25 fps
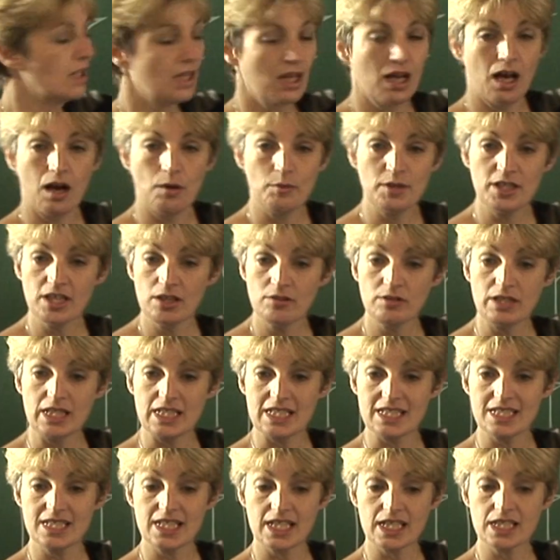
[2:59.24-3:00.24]
And we don't need
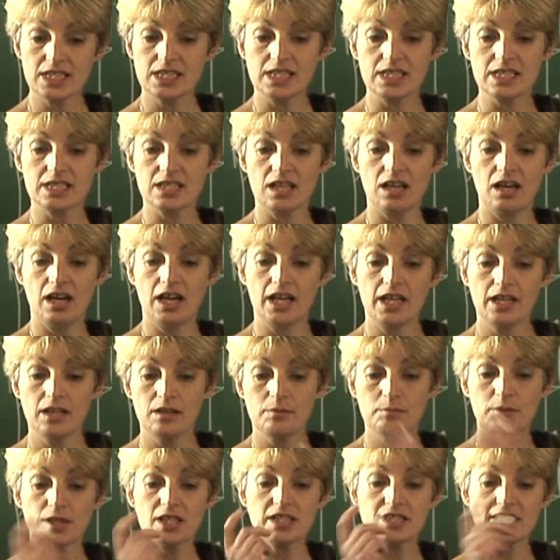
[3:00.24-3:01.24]
a 60 sign,
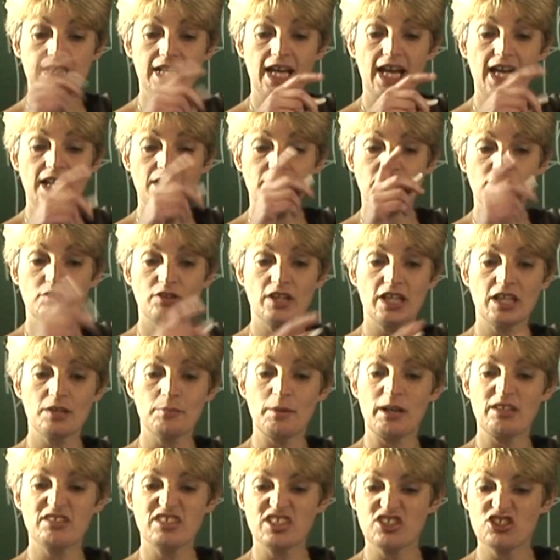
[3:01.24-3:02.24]
because again, if you think
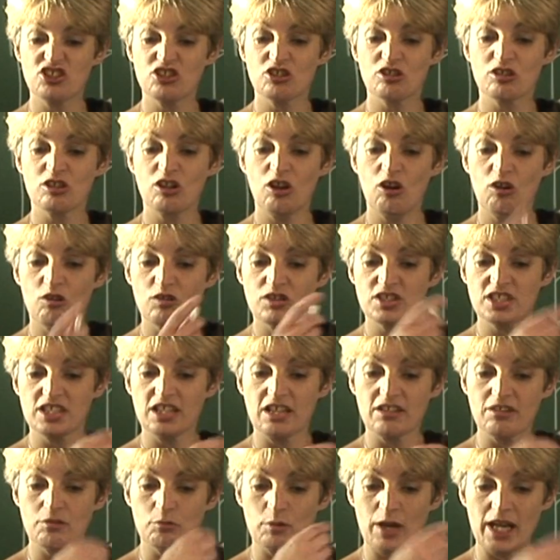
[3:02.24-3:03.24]
about digital clocks and
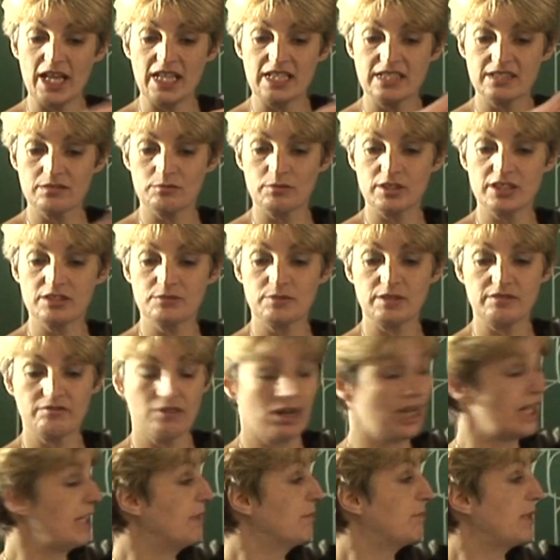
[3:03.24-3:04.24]
other ways in which we write